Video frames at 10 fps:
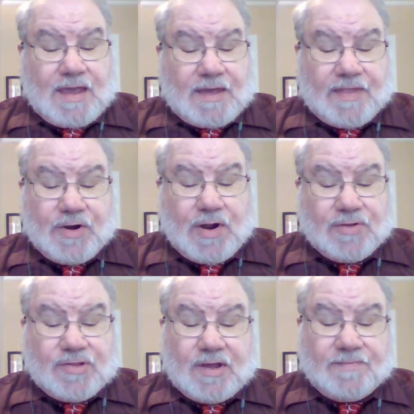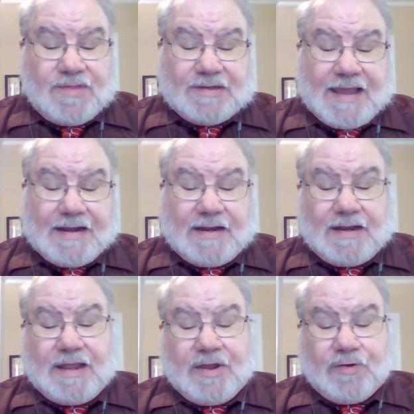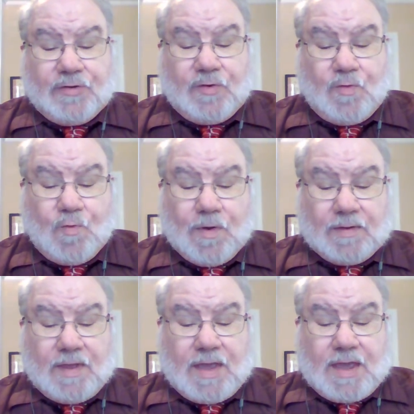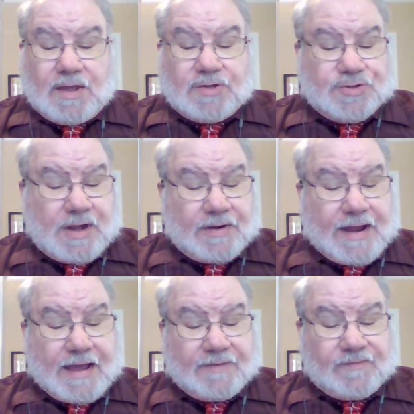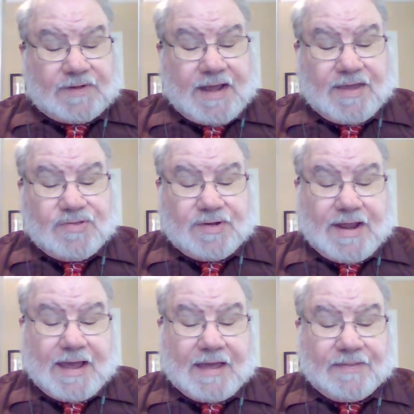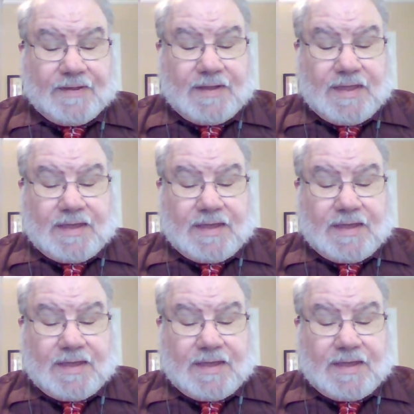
there are some standing here who shall not taste death